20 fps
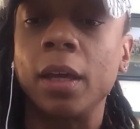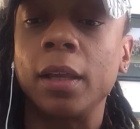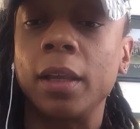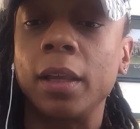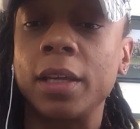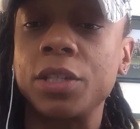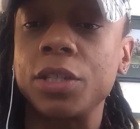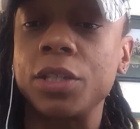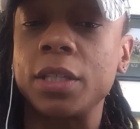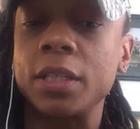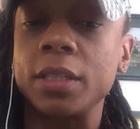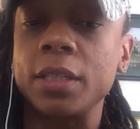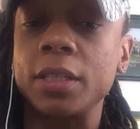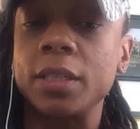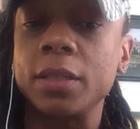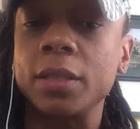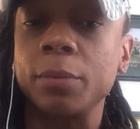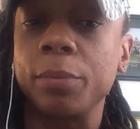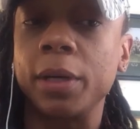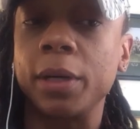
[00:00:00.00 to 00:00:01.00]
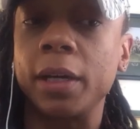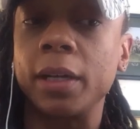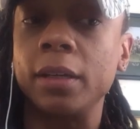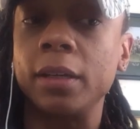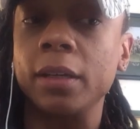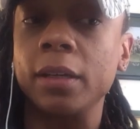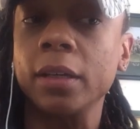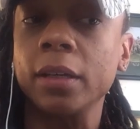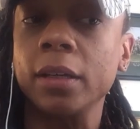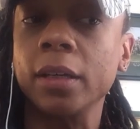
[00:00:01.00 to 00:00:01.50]
Legends,
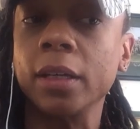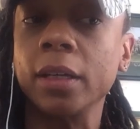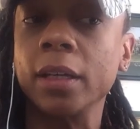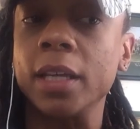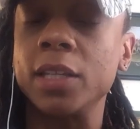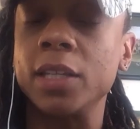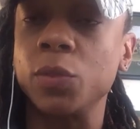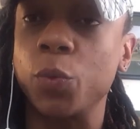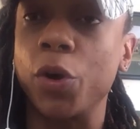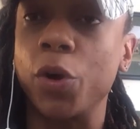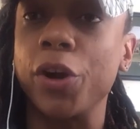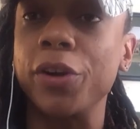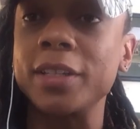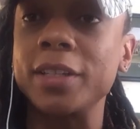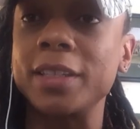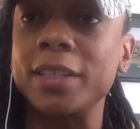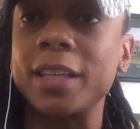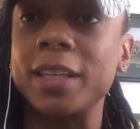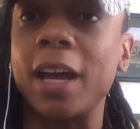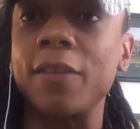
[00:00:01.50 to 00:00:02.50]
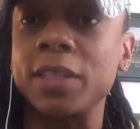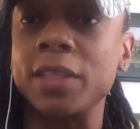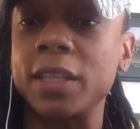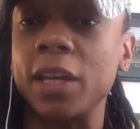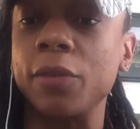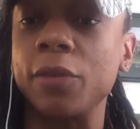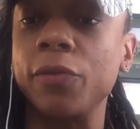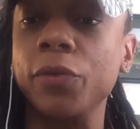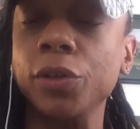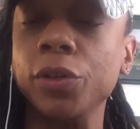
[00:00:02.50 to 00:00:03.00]
but it's worked. I've
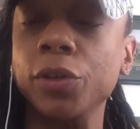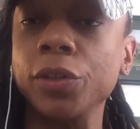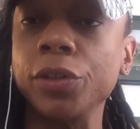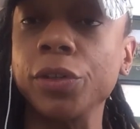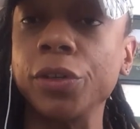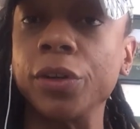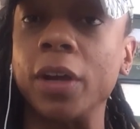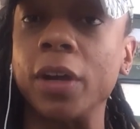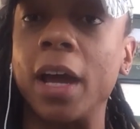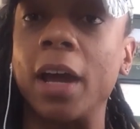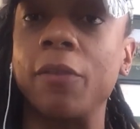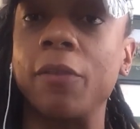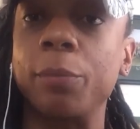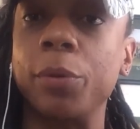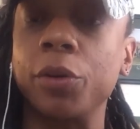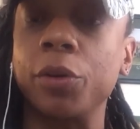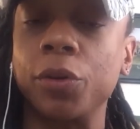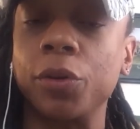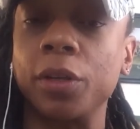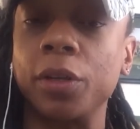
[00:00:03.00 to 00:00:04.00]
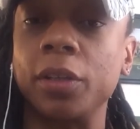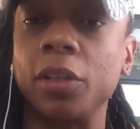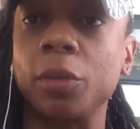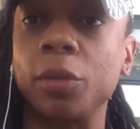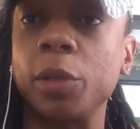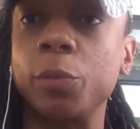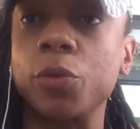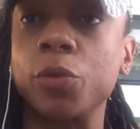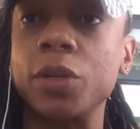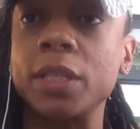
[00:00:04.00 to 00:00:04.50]
stayed fuller. I've put on a
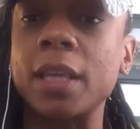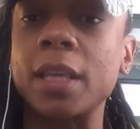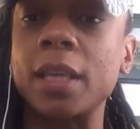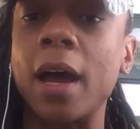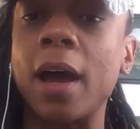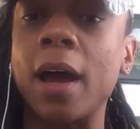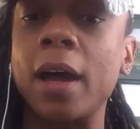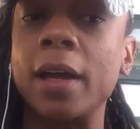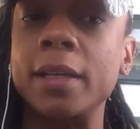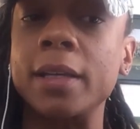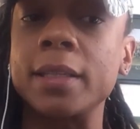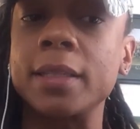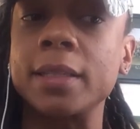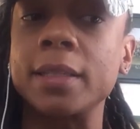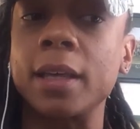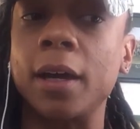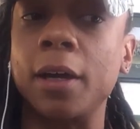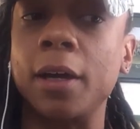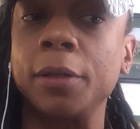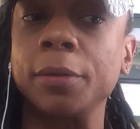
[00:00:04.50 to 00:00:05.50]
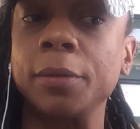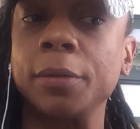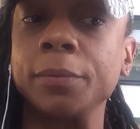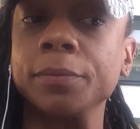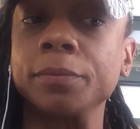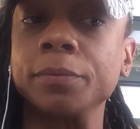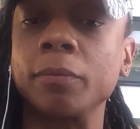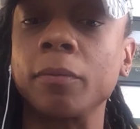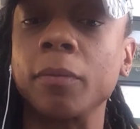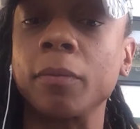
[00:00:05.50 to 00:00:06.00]
little bit more size.
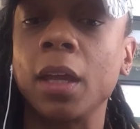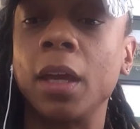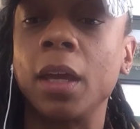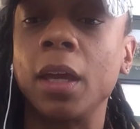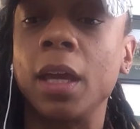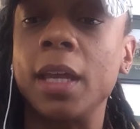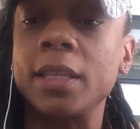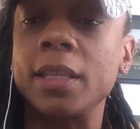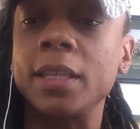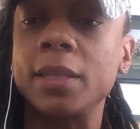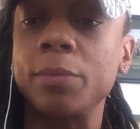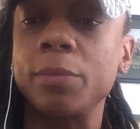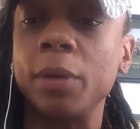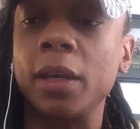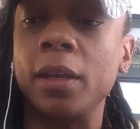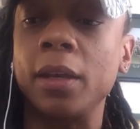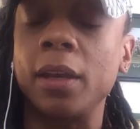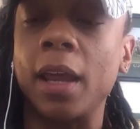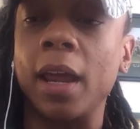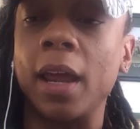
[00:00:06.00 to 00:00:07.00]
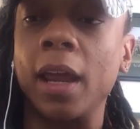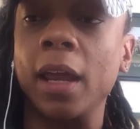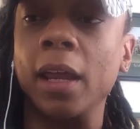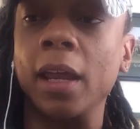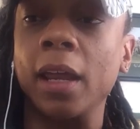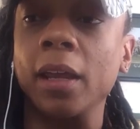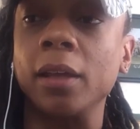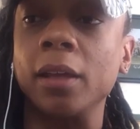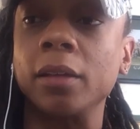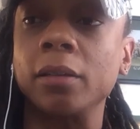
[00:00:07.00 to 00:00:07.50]
It's been
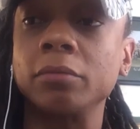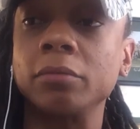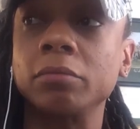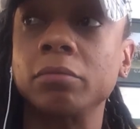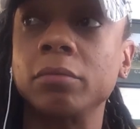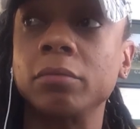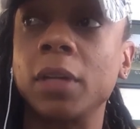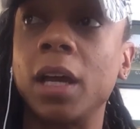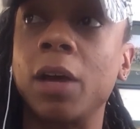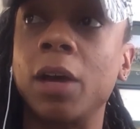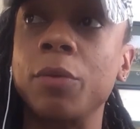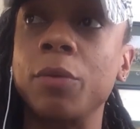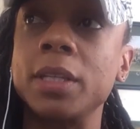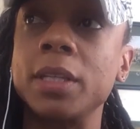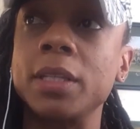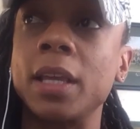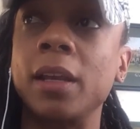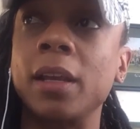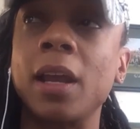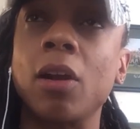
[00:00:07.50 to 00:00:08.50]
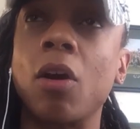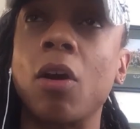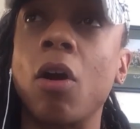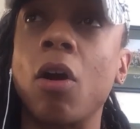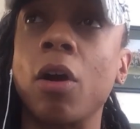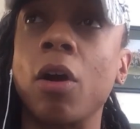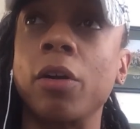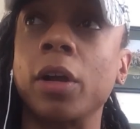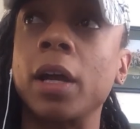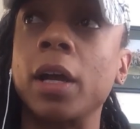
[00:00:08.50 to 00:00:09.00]
I would say not a
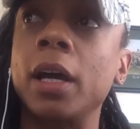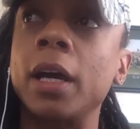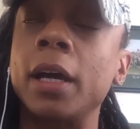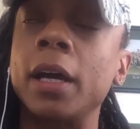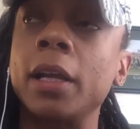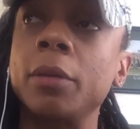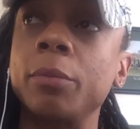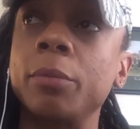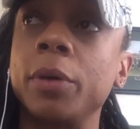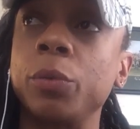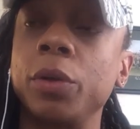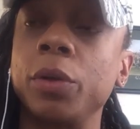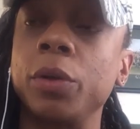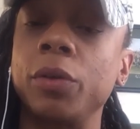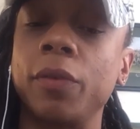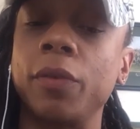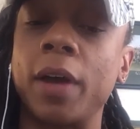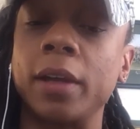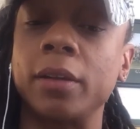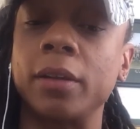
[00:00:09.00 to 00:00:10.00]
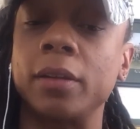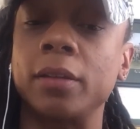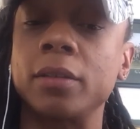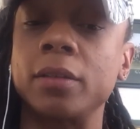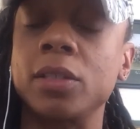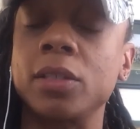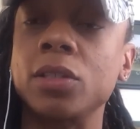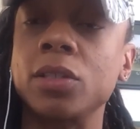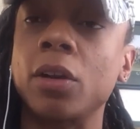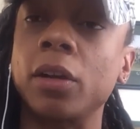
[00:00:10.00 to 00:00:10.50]
harder cut, but we've had
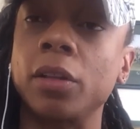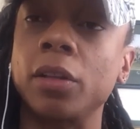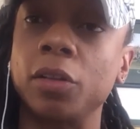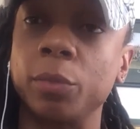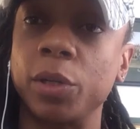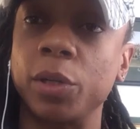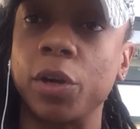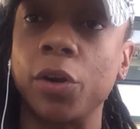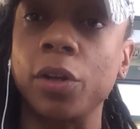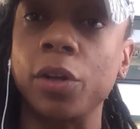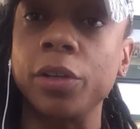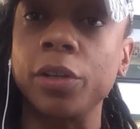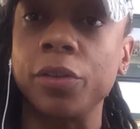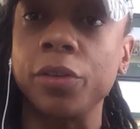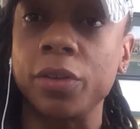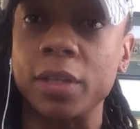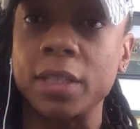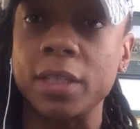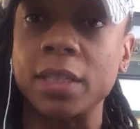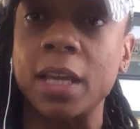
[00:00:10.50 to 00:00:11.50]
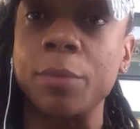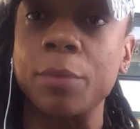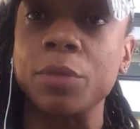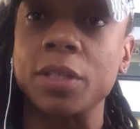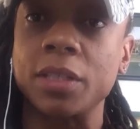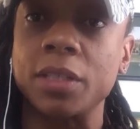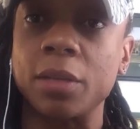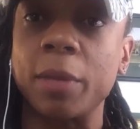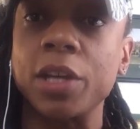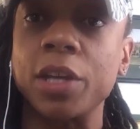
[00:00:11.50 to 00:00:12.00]
to start a little bit earlier this time
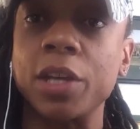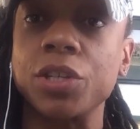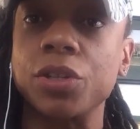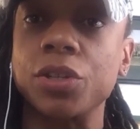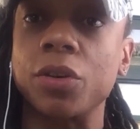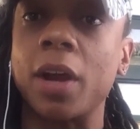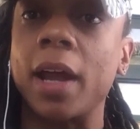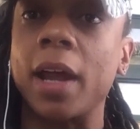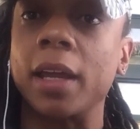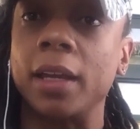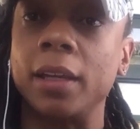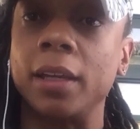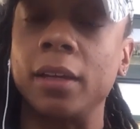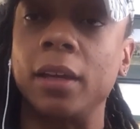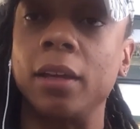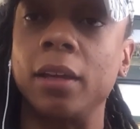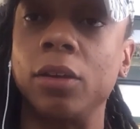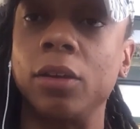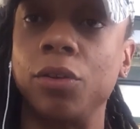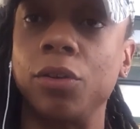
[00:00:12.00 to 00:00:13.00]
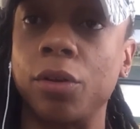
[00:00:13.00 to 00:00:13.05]
just to make sure I can,